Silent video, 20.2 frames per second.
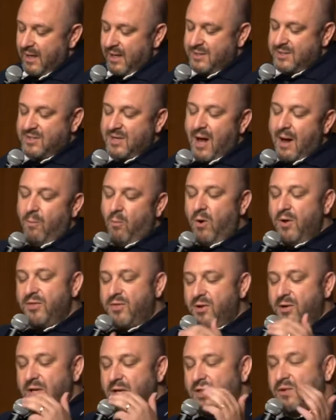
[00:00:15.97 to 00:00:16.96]
it's Psalm
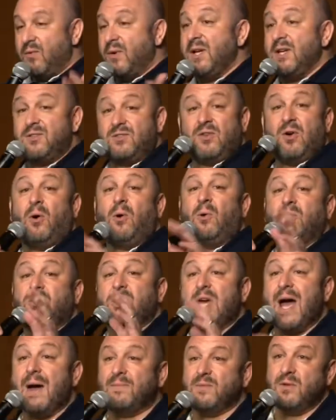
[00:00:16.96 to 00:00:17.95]
133. It's the whole
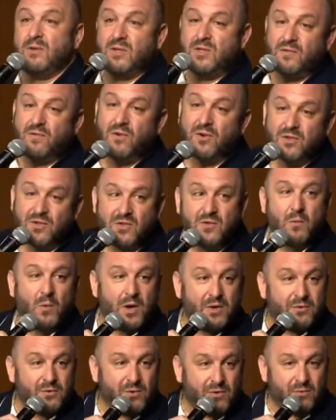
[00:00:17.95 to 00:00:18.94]
chapter. It's verses
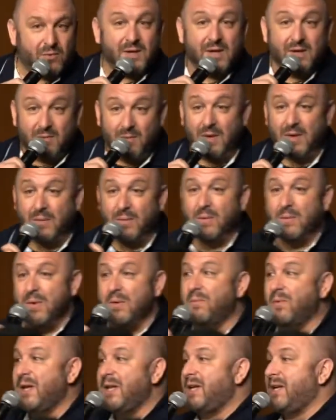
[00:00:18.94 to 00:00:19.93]
1 through 3. When
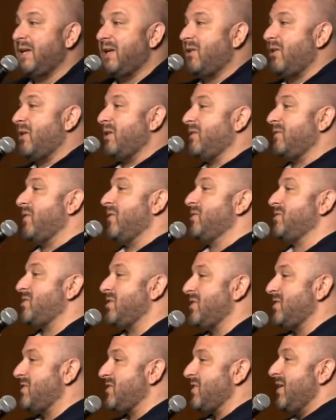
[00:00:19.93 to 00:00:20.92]
we read it in our
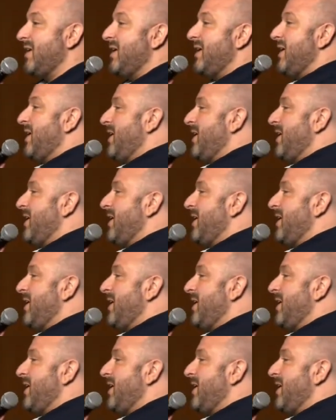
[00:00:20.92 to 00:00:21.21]
devotions,